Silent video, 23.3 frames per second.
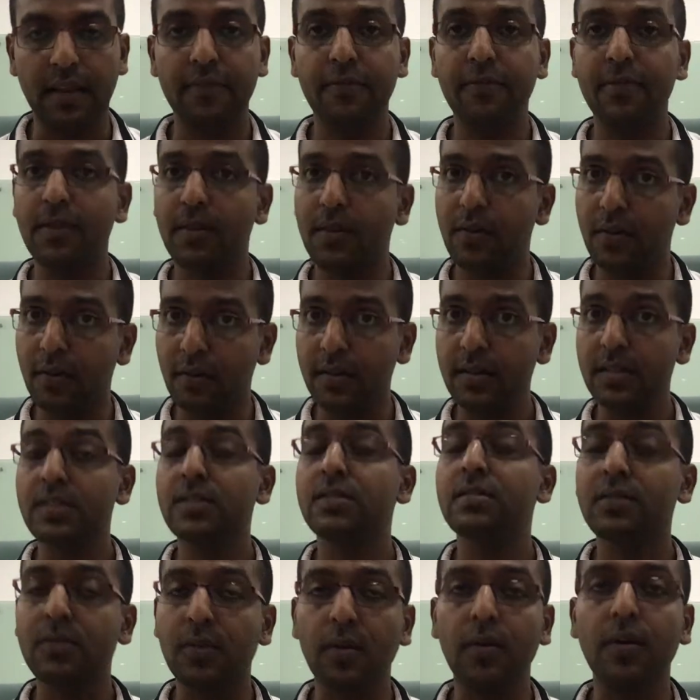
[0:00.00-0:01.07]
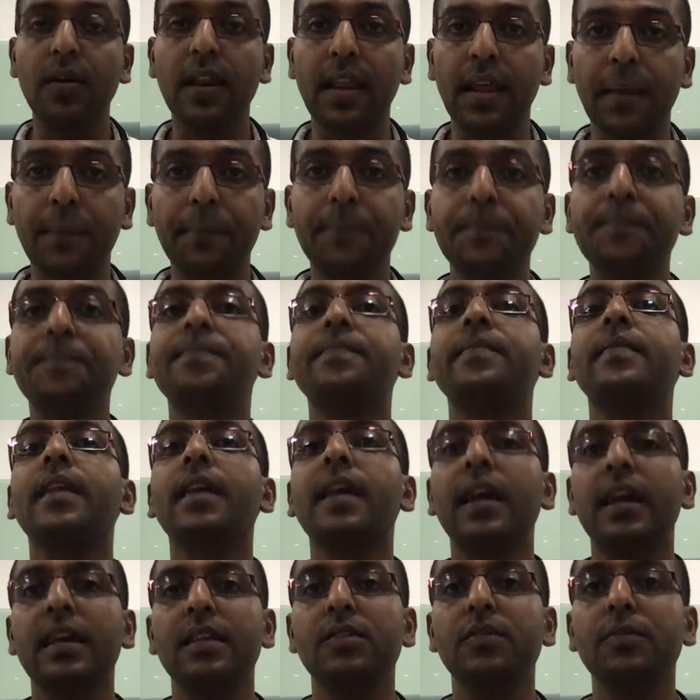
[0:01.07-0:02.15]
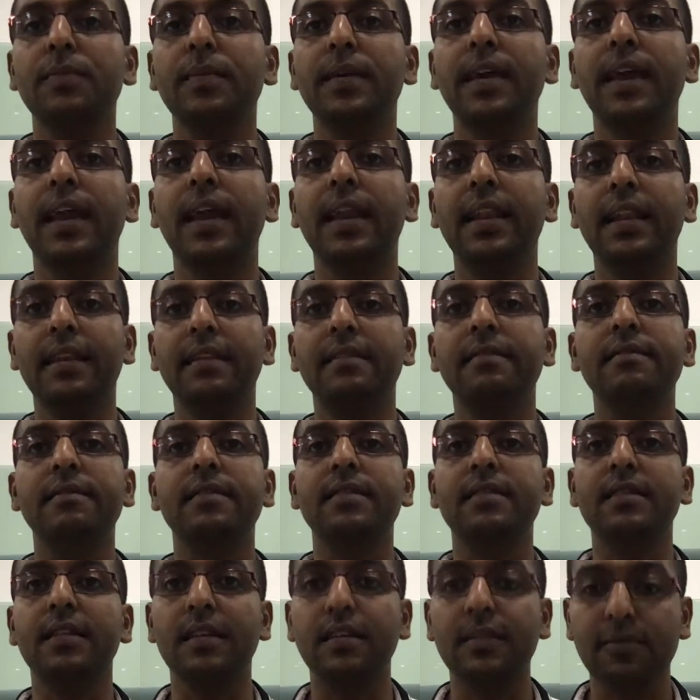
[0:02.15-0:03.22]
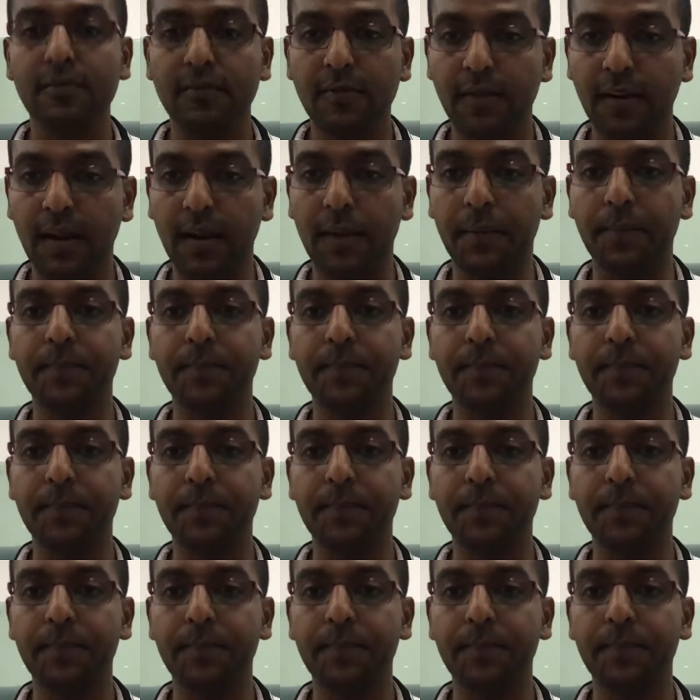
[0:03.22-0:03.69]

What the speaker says: If your story has to be an interesting one.